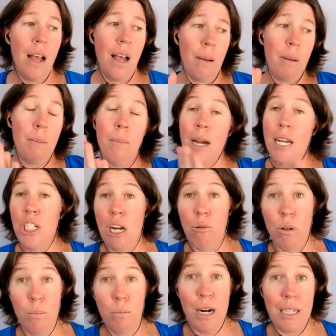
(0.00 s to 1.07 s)
I mean, my
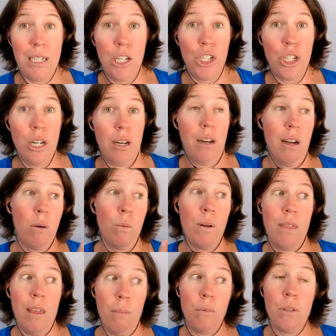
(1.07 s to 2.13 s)
general practitioner, I
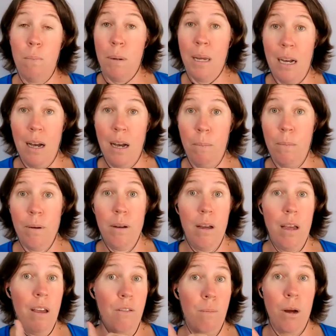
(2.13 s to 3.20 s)
want them to pick up
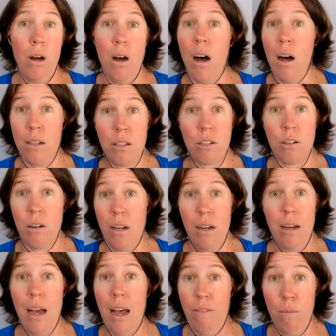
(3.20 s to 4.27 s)
if my heart's going
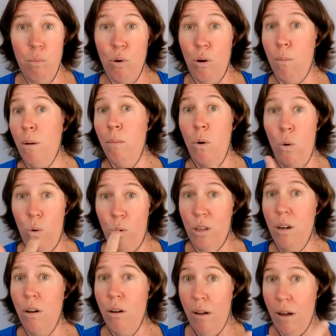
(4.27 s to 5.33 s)
to have a problem or you
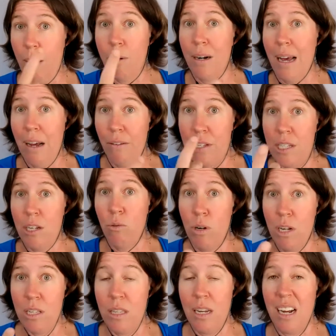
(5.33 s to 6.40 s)
know i'm going to have a
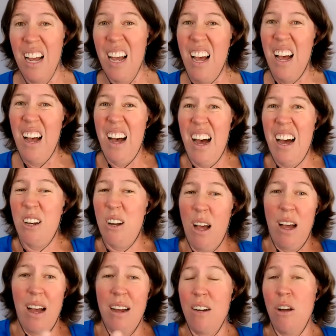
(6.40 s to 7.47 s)
serious thing I,
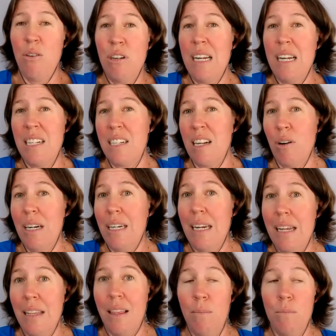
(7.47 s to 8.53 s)
I don't necessarily
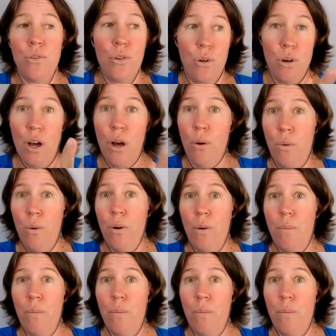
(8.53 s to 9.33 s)
need them to know